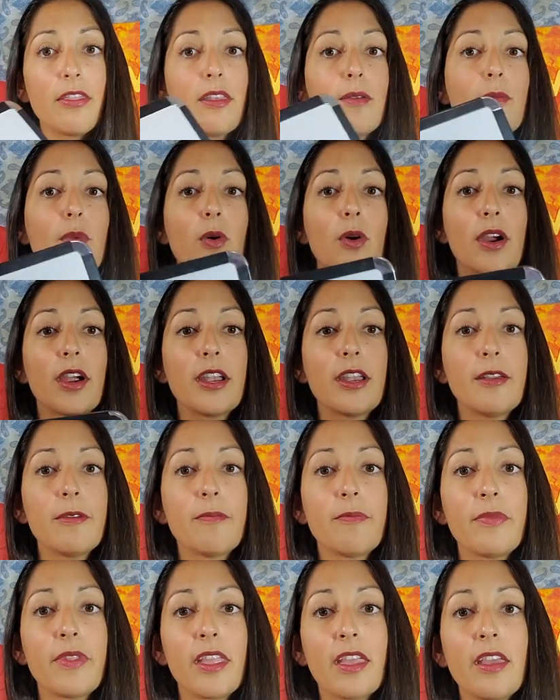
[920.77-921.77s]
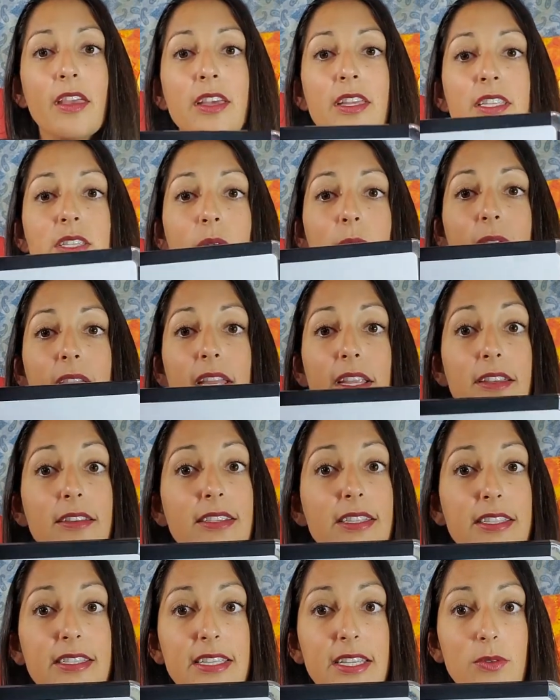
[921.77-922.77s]
the board so we can
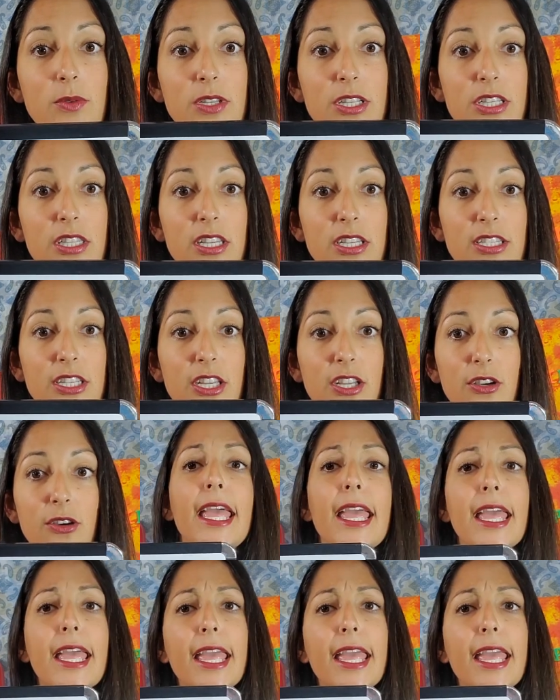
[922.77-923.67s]
distinguish the two.